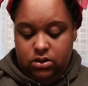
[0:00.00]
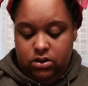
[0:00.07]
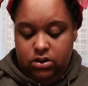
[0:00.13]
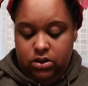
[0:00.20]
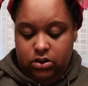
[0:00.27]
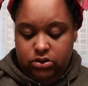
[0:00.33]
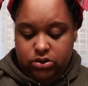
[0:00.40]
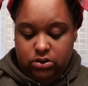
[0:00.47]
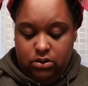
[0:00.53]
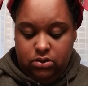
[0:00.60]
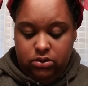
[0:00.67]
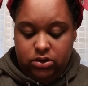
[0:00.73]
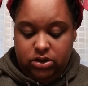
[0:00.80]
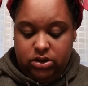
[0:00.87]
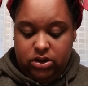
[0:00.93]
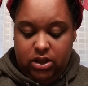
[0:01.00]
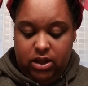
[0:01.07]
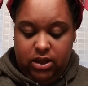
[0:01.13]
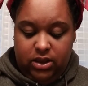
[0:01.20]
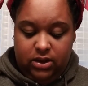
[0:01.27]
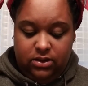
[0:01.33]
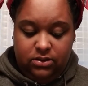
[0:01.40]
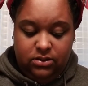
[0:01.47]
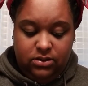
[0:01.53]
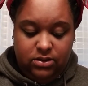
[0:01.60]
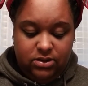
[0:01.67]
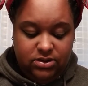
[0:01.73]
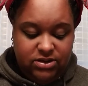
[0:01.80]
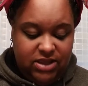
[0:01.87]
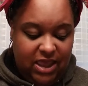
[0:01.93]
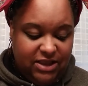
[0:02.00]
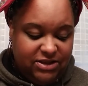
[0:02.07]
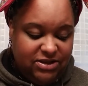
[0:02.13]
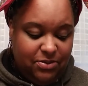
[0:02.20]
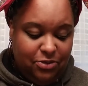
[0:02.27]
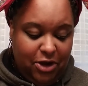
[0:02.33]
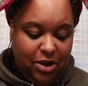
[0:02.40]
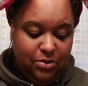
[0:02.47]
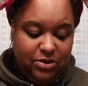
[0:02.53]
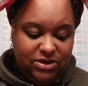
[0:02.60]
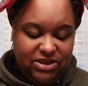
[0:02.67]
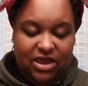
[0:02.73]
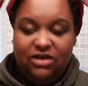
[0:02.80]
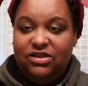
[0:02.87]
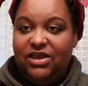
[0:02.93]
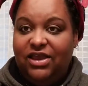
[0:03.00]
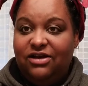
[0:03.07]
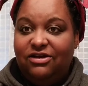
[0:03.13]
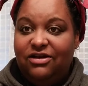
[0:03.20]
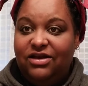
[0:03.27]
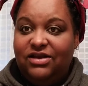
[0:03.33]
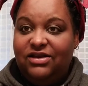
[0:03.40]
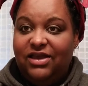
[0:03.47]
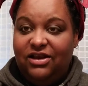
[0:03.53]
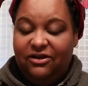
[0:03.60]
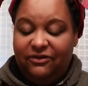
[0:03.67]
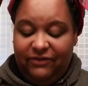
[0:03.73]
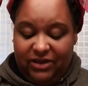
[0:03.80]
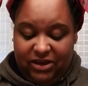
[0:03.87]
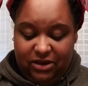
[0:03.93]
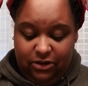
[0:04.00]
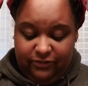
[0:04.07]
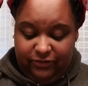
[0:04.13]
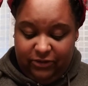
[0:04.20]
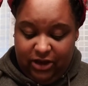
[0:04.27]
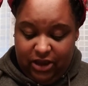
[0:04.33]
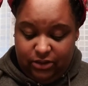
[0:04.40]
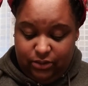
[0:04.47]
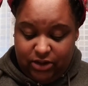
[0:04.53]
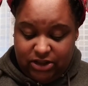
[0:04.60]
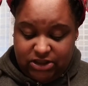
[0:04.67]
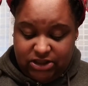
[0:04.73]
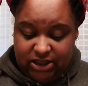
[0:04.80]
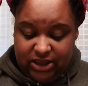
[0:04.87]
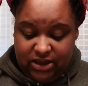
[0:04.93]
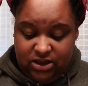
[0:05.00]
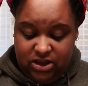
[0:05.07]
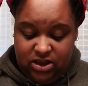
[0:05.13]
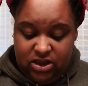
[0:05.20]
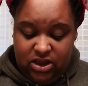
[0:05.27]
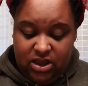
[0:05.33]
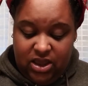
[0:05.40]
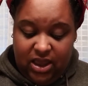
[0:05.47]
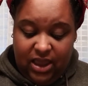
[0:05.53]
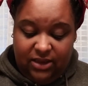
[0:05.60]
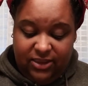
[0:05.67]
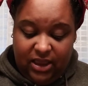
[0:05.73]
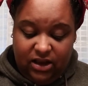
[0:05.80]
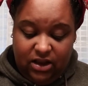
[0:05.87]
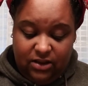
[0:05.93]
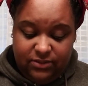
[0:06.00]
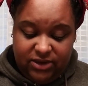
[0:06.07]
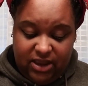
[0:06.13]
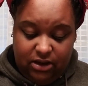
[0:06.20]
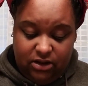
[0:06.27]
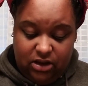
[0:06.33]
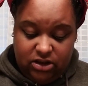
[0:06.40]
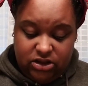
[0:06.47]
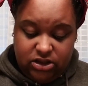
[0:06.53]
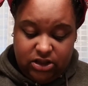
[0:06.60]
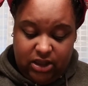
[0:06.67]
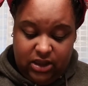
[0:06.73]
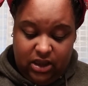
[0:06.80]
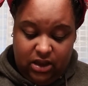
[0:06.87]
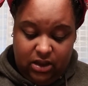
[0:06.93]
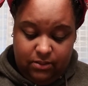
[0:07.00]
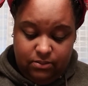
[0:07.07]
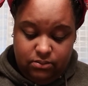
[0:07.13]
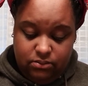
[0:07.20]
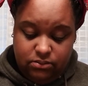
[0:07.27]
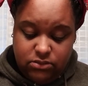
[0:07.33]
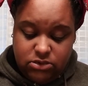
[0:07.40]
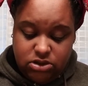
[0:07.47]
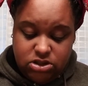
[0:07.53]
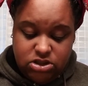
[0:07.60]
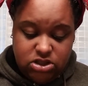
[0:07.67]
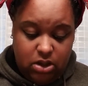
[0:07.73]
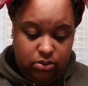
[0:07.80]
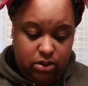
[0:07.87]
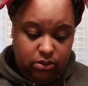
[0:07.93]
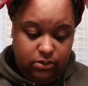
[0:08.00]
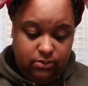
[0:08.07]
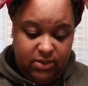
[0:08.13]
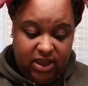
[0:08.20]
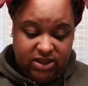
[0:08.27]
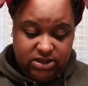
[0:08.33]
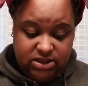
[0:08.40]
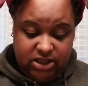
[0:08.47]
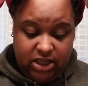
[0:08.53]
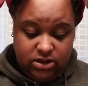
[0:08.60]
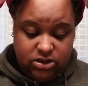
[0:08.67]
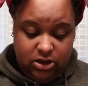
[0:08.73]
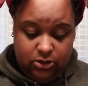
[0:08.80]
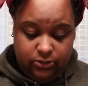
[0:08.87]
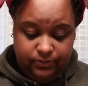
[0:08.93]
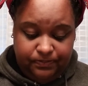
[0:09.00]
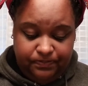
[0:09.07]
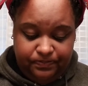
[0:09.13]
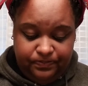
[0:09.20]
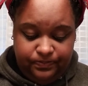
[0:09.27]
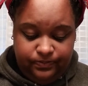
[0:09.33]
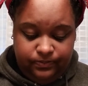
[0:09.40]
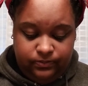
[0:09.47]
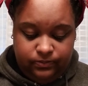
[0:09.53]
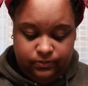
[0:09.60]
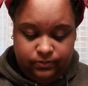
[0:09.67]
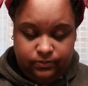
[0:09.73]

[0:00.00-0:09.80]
neutrals and test the bright ones out later on a later video if you guys want to see how that comes out on skin, um, someone with my skin tone.